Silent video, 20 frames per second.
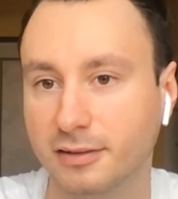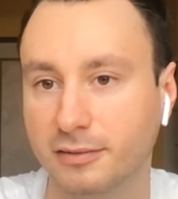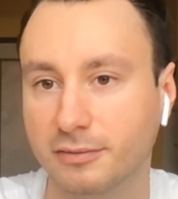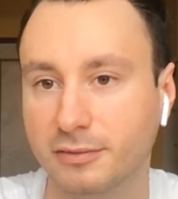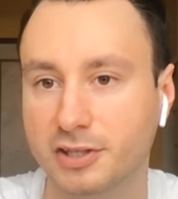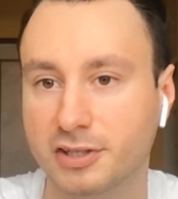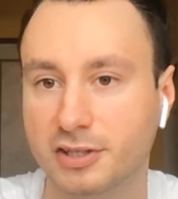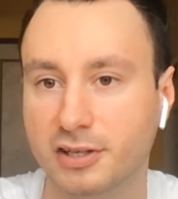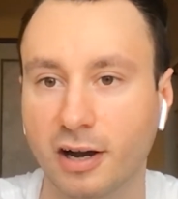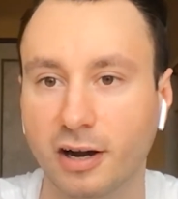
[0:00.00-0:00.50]

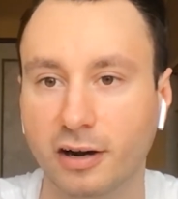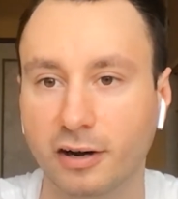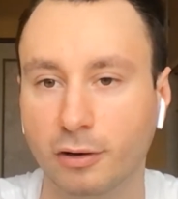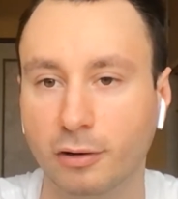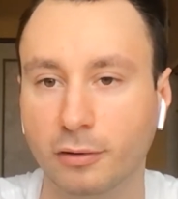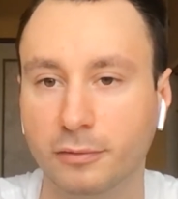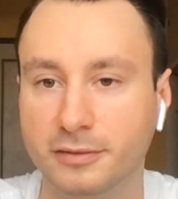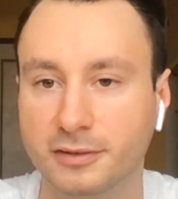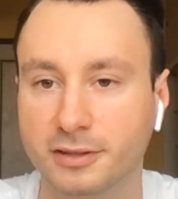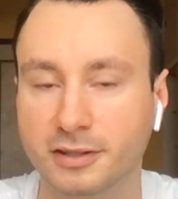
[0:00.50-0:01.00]
which are
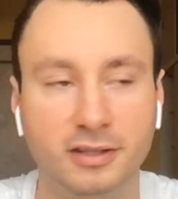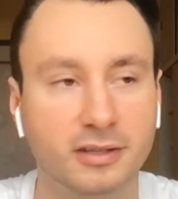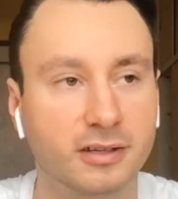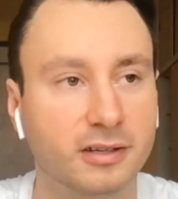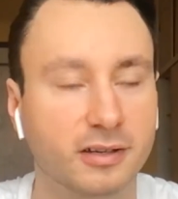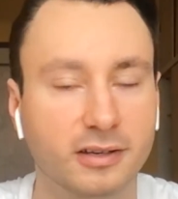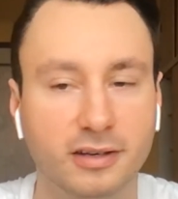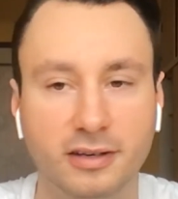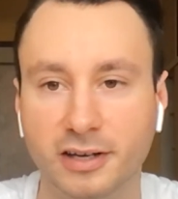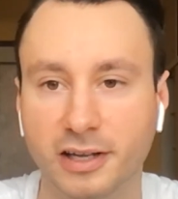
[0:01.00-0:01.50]

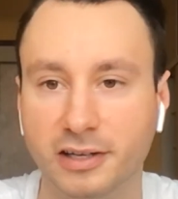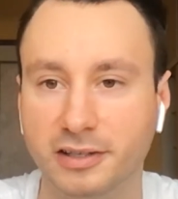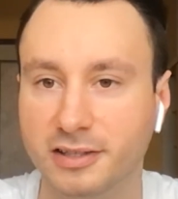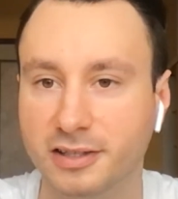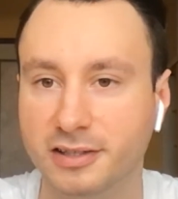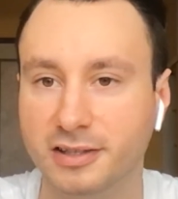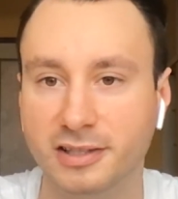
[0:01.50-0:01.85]
often not the